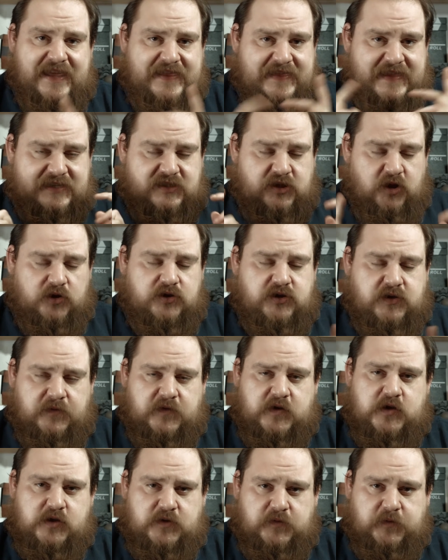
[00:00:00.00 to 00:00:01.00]
There's lots of
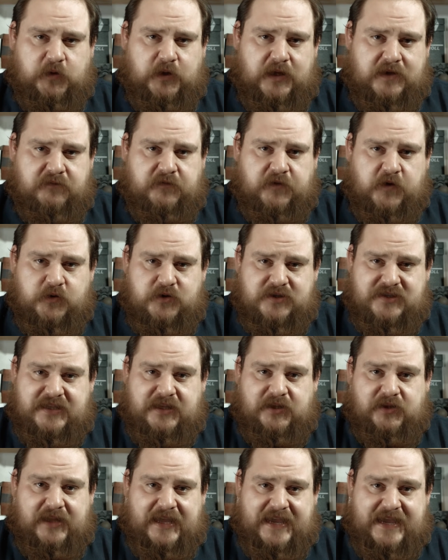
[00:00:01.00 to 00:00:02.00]
useful info
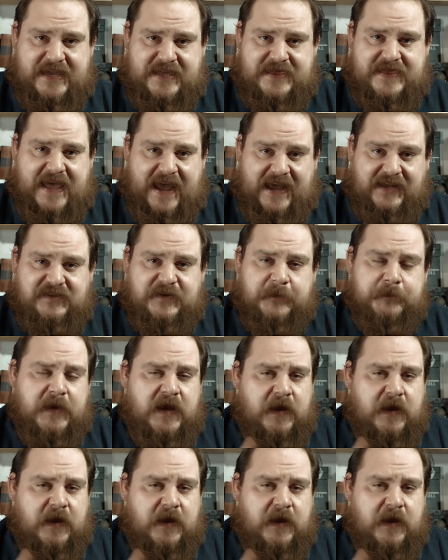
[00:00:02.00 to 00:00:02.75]
still in that.